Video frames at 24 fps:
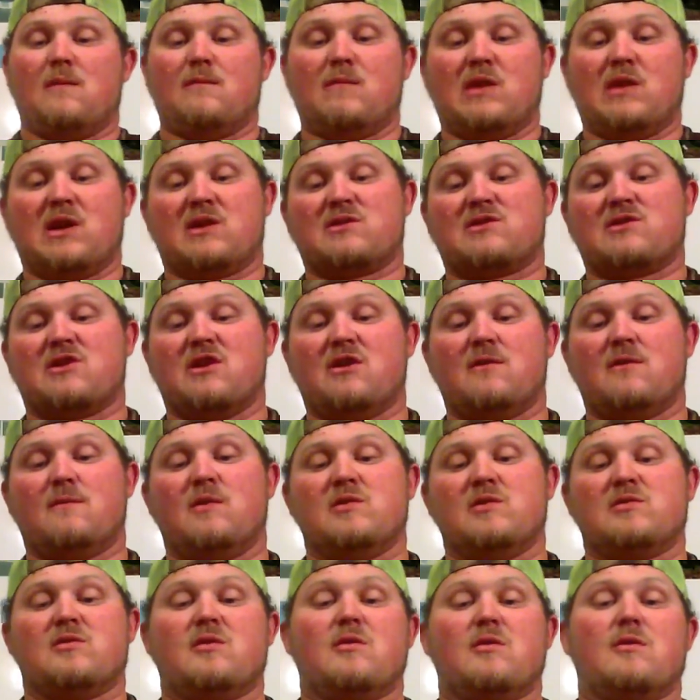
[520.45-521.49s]
Next up
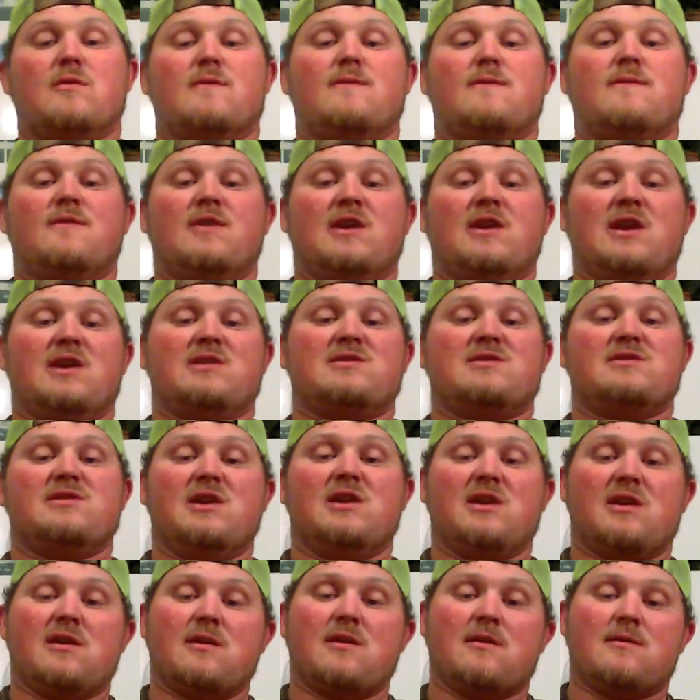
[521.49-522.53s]
is a little finesse
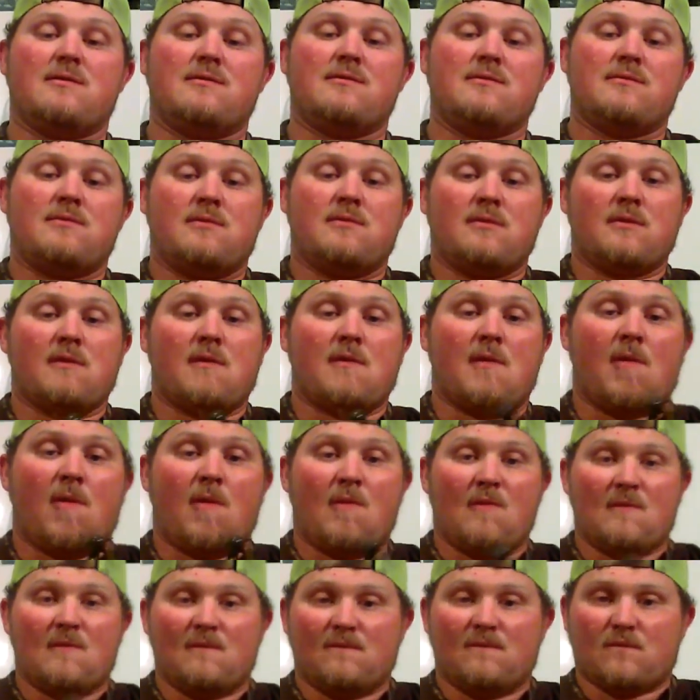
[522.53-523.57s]
jig.
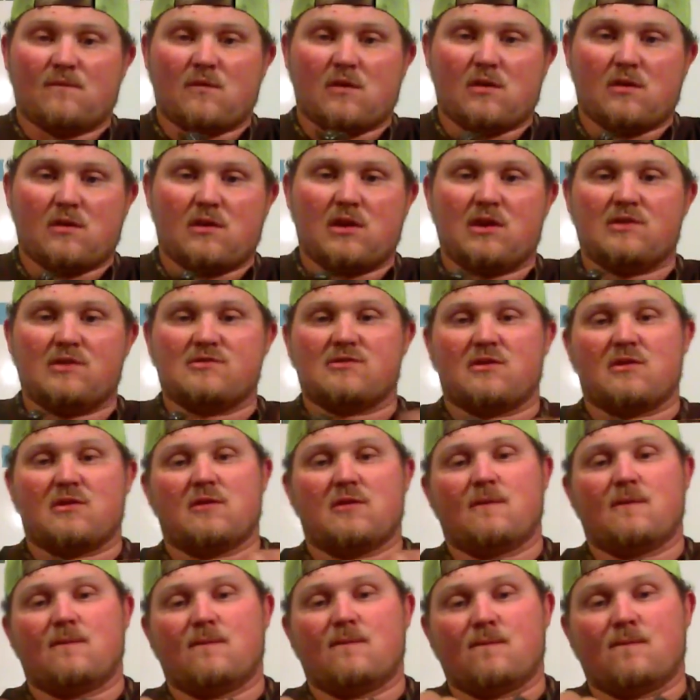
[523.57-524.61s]
These
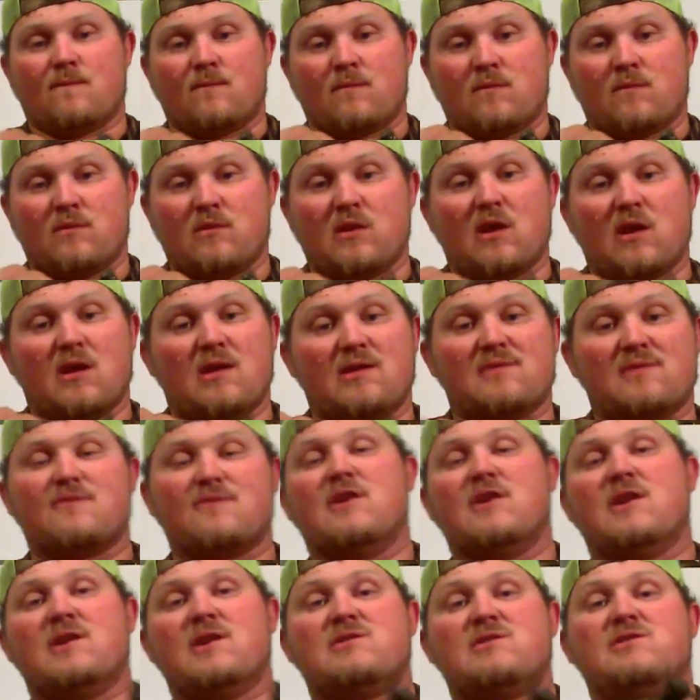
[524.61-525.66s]

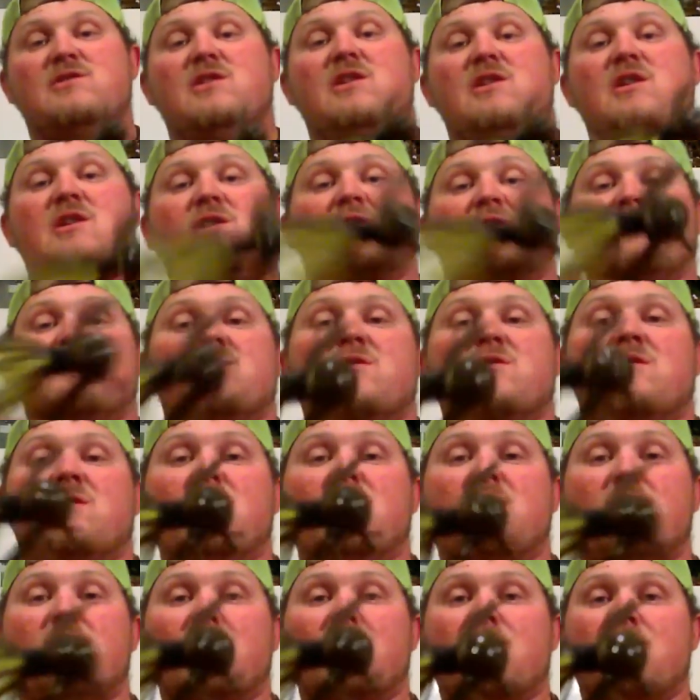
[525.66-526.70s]
finesse jigs, I
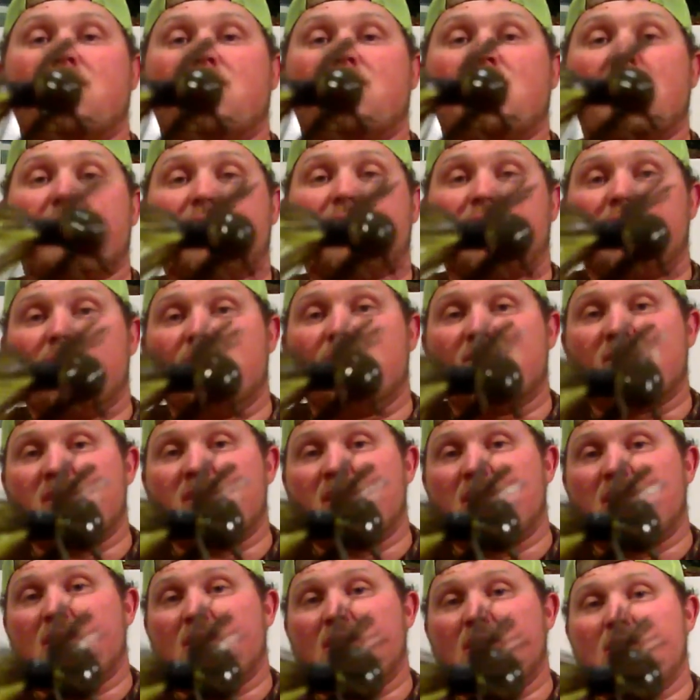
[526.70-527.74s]
don't know if y'all can even
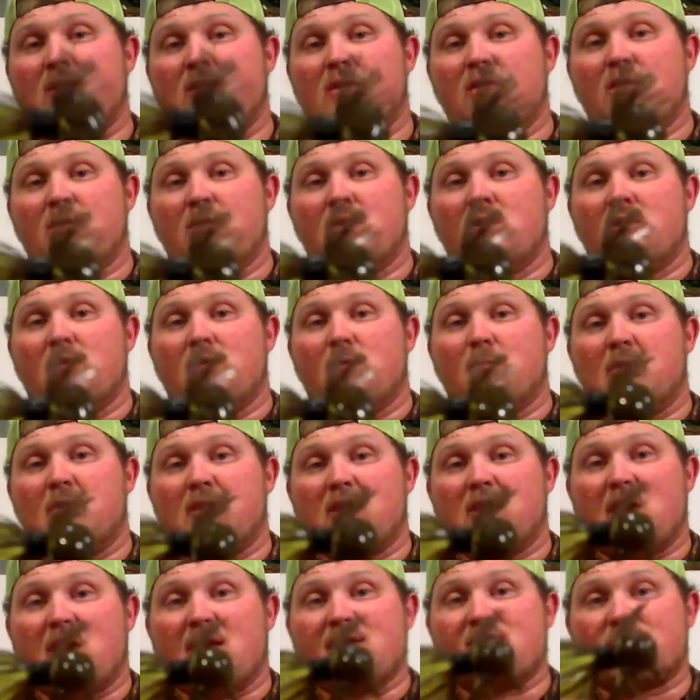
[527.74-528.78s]
tell it,
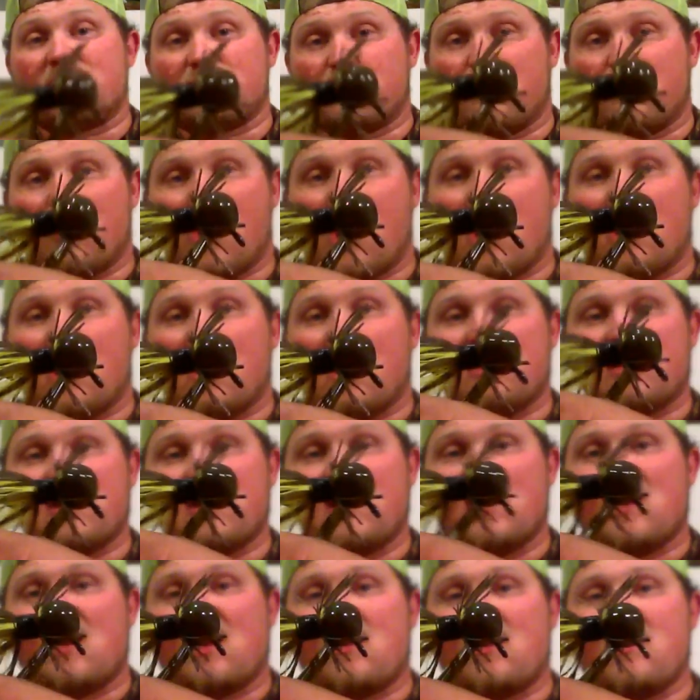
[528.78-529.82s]
but that is wire
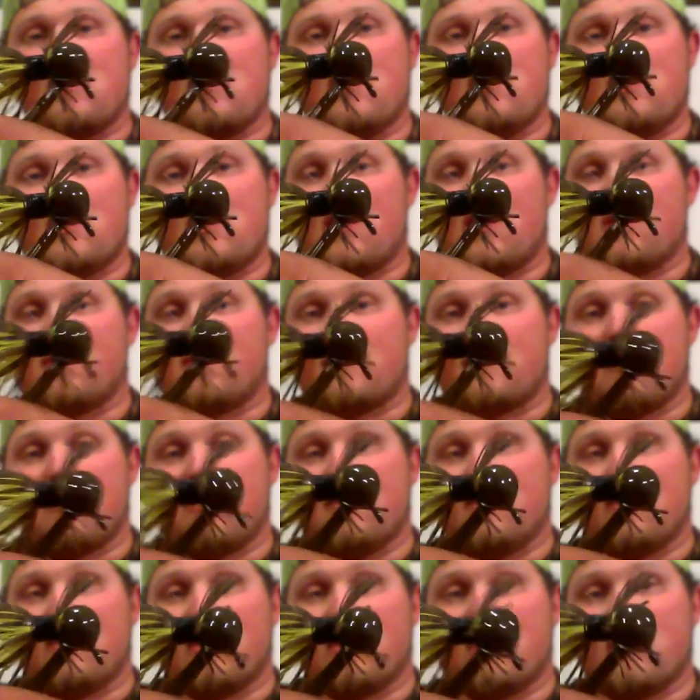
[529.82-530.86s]
tied. It ain't
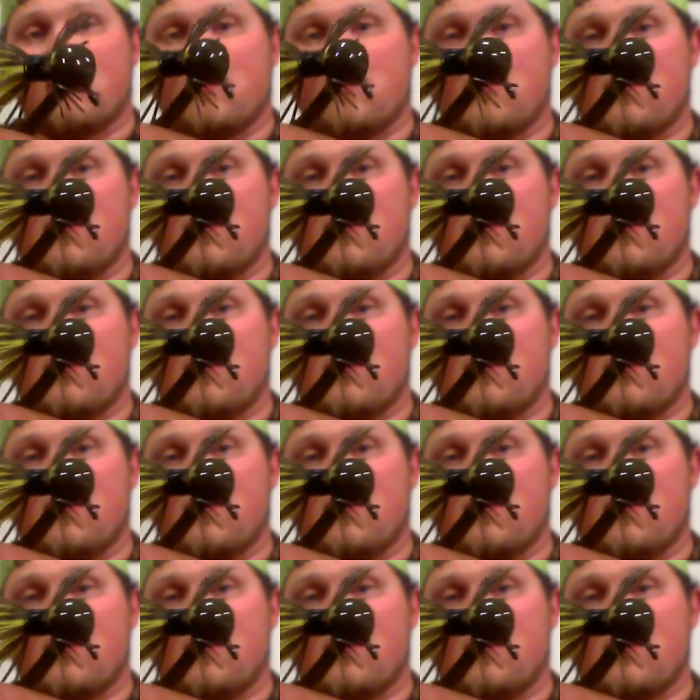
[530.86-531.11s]
rubber.